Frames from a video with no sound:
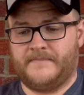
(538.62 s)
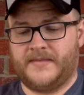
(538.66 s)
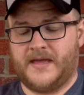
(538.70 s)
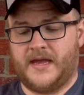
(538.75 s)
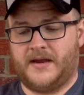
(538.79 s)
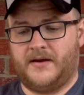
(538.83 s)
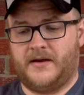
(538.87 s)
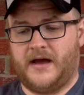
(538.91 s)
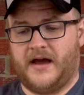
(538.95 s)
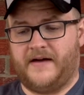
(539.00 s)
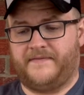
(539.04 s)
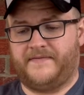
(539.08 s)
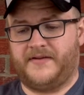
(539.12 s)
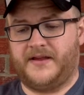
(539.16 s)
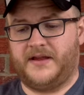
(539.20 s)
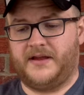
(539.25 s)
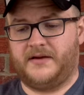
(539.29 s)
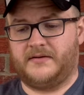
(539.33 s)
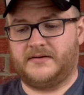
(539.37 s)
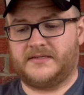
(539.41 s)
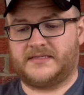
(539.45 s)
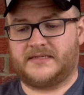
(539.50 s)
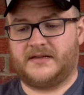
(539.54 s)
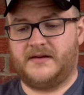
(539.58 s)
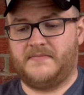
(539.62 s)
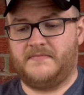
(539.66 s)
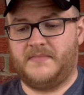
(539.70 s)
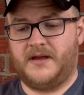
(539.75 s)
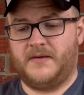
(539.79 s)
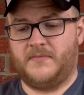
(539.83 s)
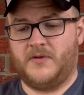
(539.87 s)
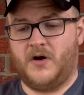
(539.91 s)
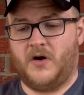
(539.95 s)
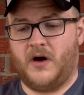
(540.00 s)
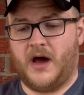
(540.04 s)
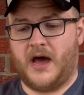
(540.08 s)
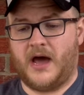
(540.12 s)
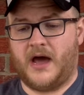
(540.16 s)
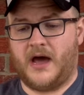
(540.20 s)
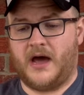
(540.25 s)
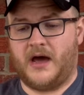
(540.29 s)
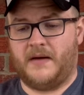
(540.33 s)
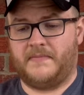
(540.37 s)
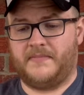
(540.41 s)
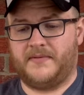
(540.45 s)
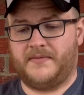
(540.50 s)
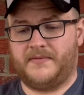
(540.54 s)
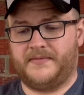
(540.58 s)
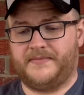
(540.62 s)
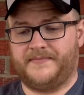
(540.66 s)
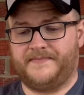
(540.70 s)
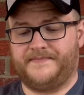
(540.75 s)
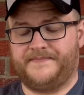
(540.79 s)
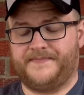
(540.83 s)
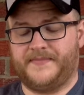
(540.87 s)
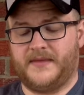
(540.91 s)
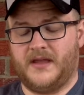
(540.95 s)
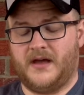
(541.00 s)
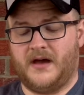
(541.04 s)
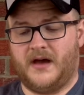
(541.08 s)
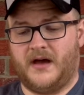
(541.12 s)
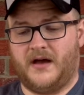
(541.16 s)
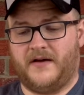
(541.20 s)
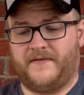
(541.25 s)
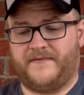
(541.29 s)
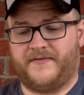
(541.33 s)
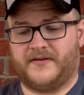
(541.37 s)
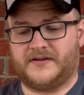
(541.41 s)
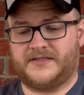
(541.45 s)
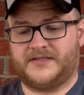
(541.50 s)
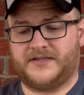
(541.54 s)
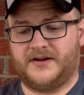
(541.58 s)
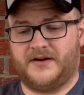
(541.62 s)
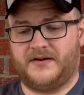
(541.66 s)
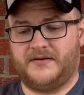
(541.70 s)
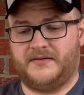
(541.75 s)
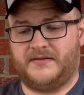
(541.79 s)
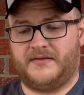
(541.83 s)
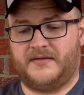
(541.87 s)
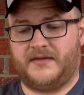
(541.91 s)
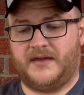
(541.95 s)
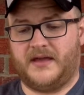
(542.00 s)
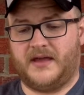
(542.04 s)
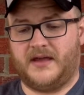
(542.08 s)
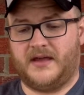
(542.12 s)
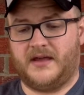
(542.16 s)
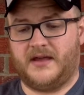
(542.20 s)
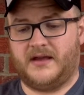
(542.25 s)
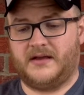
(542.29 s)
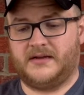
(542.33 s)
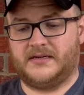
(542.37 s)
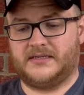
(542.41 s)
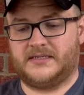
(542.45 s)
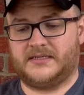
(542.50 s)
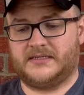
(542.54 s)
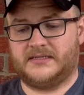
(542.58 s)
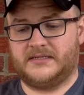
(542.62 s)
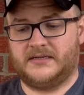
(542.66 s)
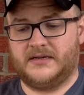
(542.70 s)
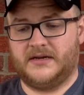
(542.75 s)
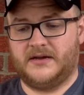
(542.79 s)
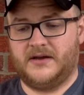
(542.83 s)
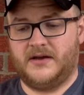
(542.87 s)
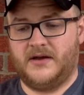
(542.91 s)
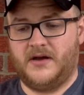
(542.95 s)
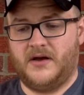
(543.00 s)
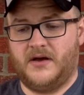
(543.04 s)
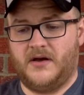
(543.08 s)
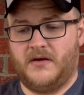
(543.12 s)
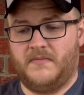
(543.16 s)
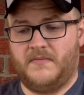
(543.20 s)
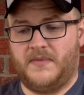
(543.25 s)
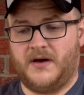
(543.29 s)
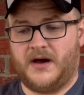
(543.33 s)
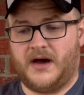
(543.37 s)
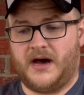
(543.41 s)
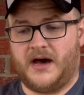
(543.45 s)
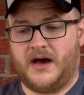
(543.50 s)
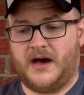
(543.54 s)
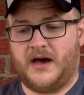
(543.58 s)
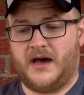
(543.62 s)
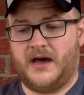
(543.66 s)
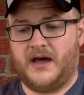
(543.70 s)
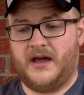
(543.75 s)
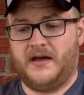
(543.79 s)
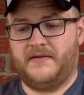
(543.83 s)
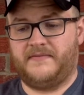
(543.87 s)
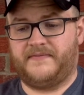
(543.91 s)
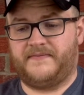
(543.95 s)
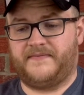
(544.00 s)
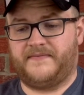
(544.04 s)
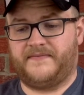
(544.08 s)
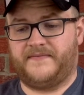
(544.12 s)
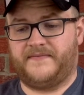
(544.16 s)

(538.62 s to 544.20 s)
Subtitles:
That you have to use the Mimo app for certain things. But I